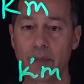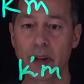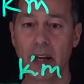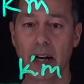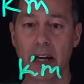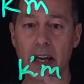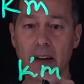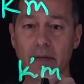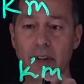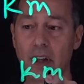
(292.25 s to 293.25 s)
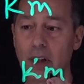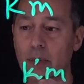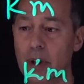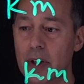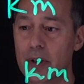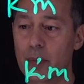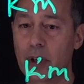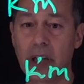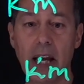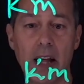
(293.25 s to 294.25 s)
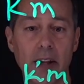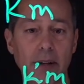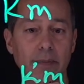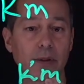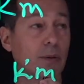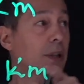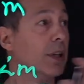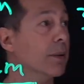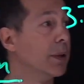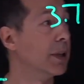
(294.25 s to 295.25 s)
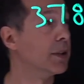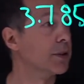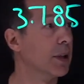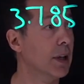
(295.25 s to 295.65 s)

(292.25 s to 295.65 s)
and I have kilometers per gallon. So kilometers.